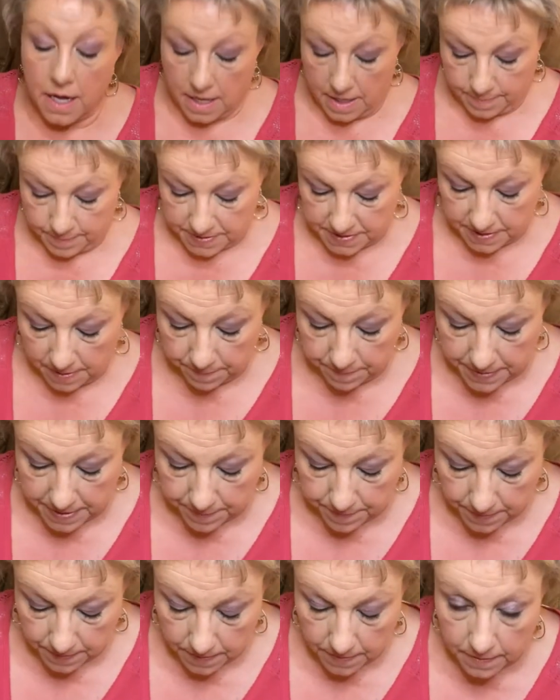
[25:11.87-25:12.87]
Some
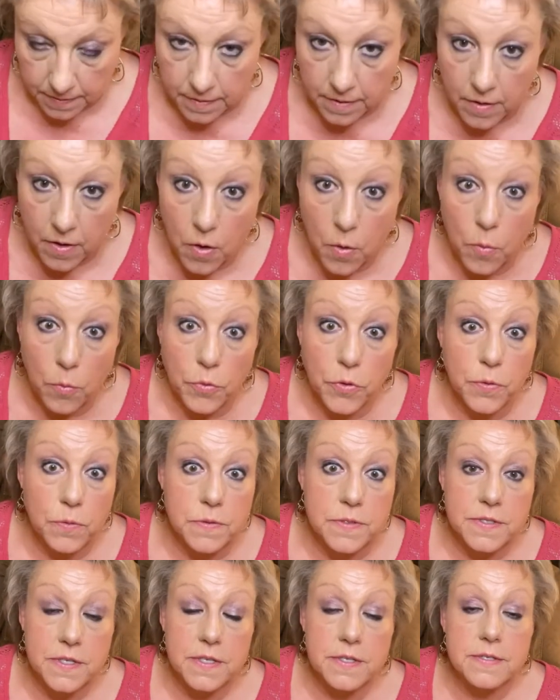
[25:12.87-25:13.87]
people use
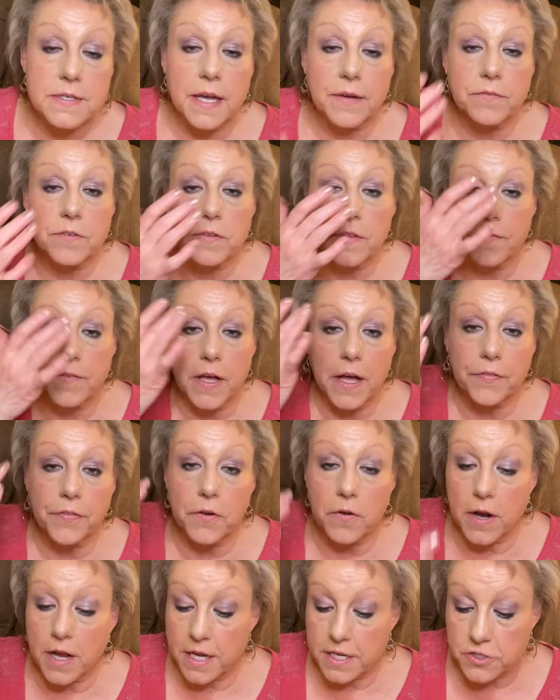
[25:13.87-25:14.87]
this after they've got their
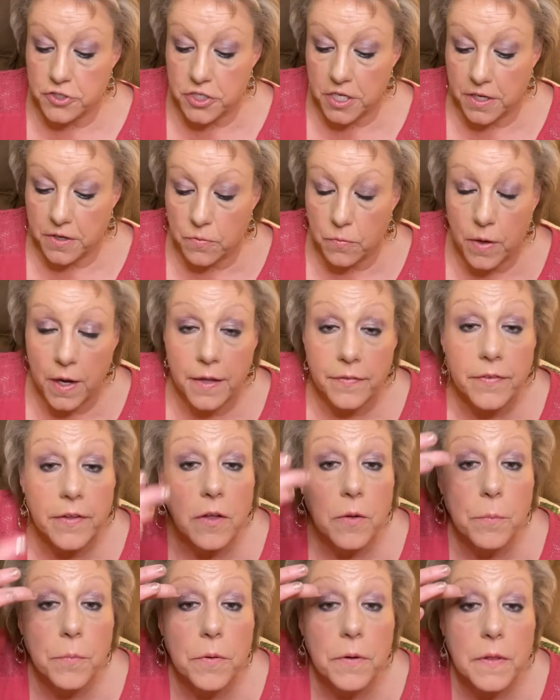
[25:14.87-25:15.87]
eyeshadow on. They'll
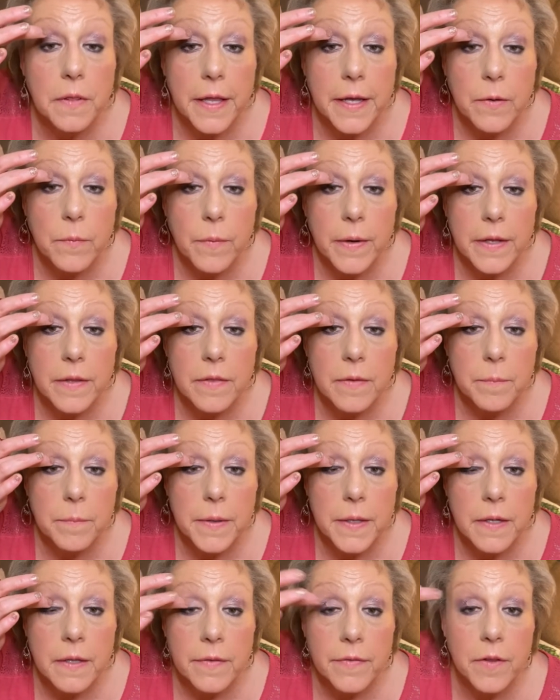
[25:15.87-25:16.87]
put like right in the
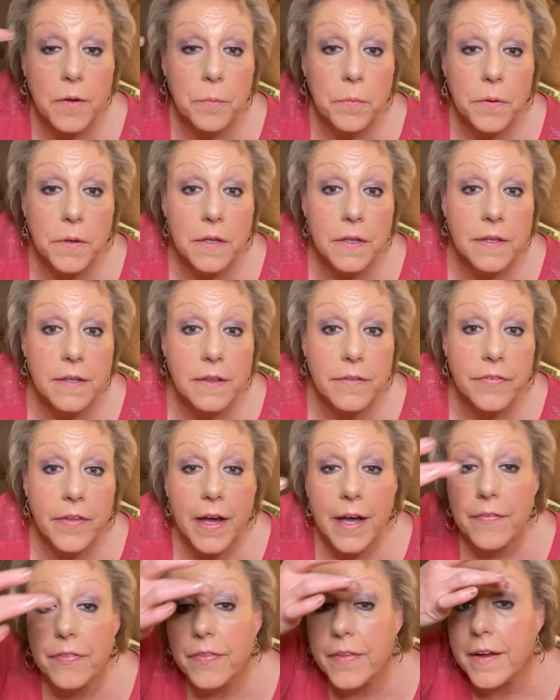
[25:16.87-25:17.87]
middle. They'll put a little
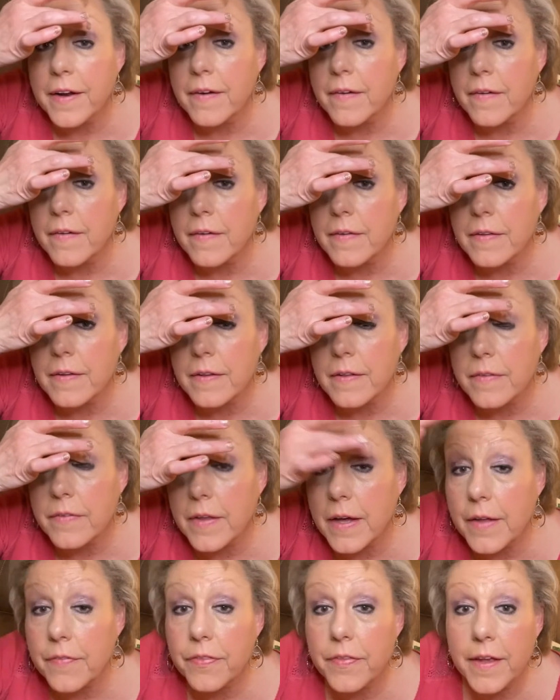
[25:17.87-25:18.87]
dot there, a little
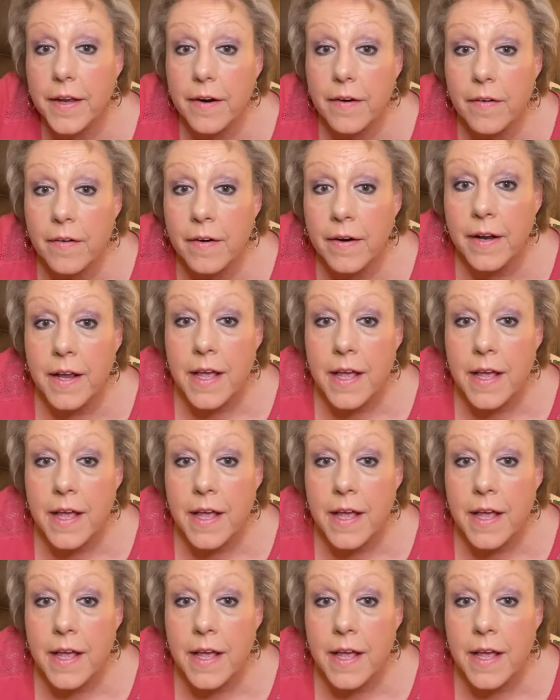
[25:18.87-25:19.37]
dot there.